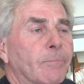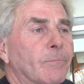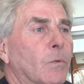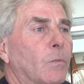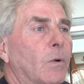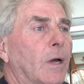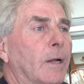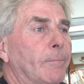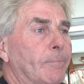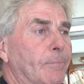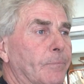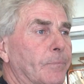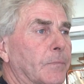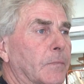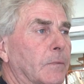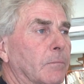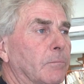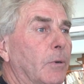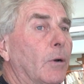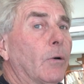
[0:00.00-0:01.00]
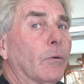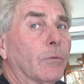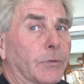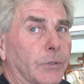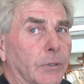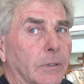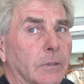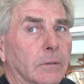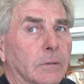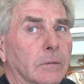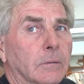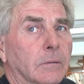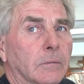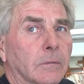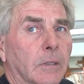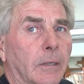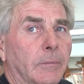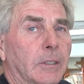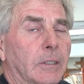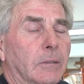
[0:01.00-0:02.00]
Well, both.
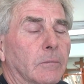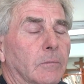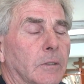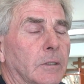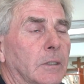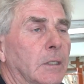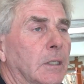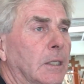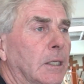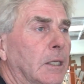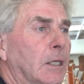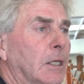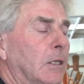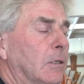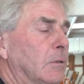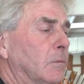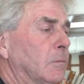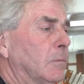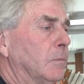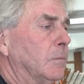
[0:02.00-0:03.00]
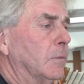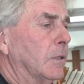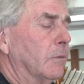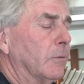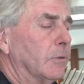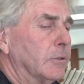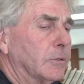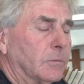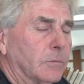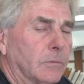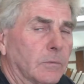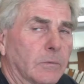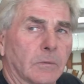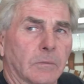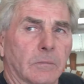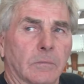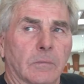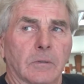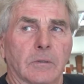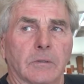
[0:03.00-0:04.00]
I mean, but there was
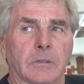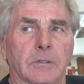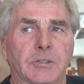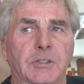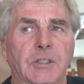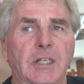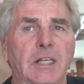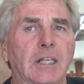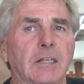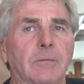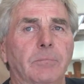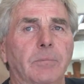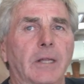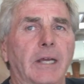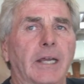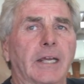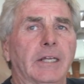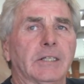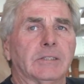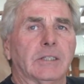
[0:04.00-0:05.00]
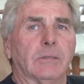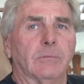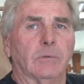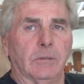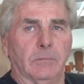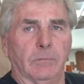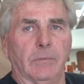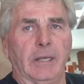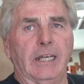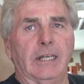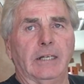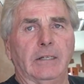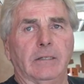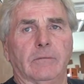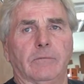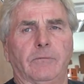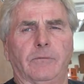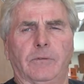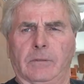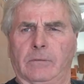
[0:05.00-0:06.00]
the ceiling planks that we made
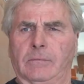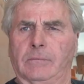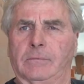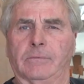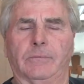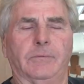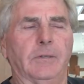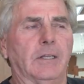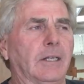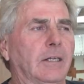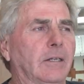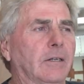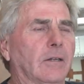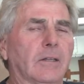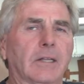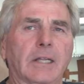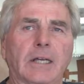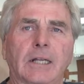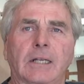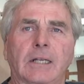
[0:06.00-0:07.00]
and fitted and all that.